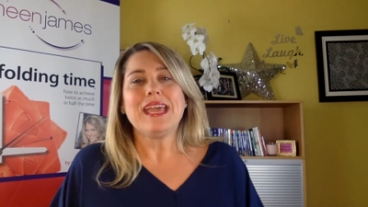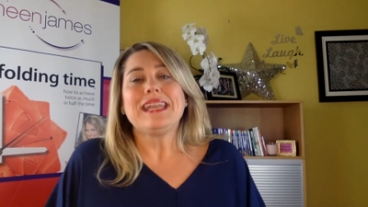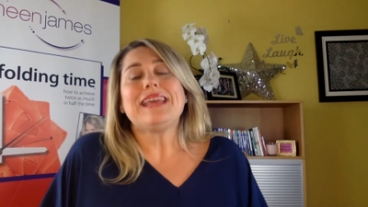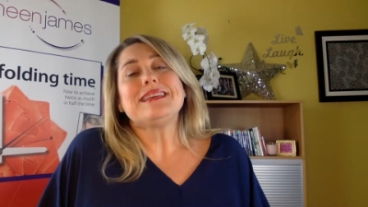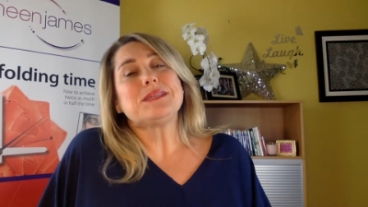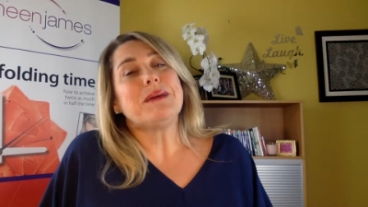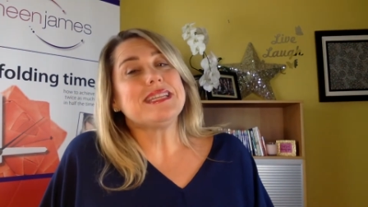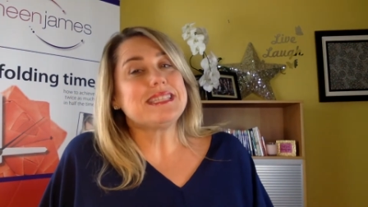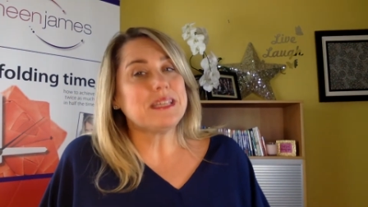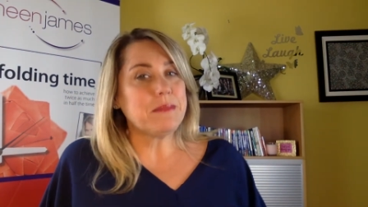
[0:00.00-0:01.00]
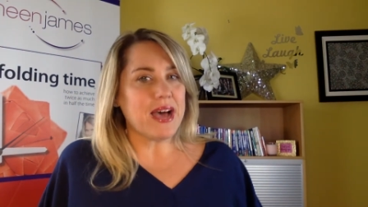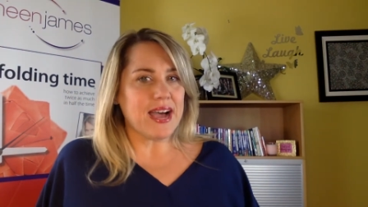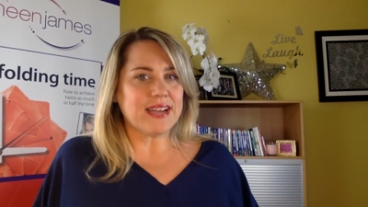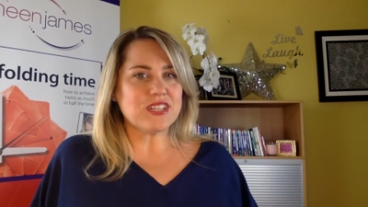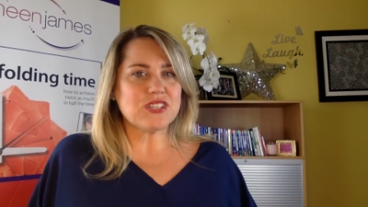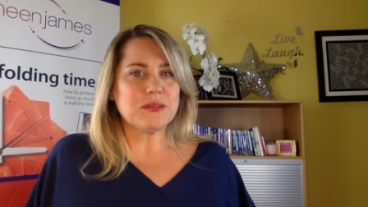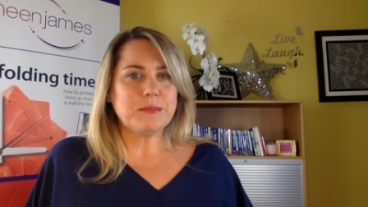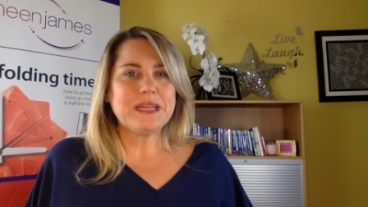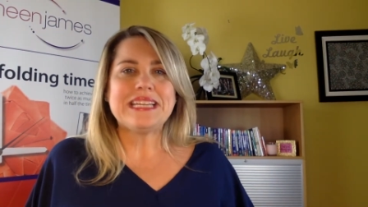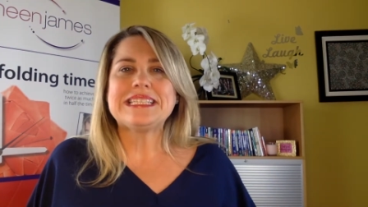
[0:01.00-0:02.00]
Now, this might seem harsh,
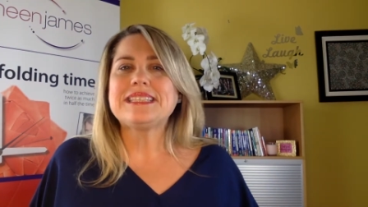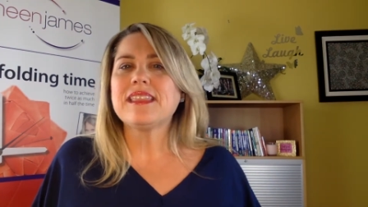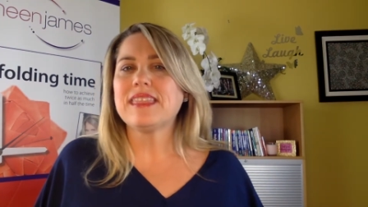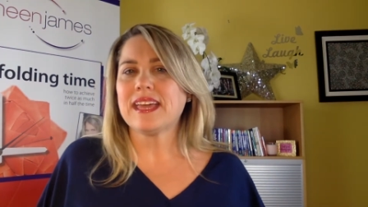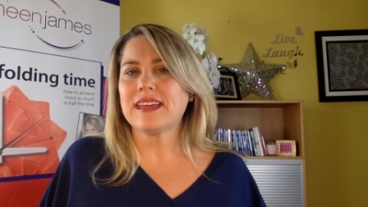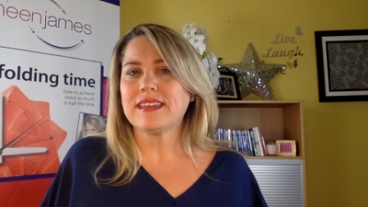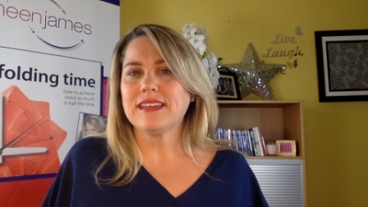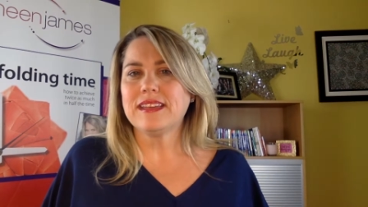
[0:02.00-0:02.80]
but here's the thing.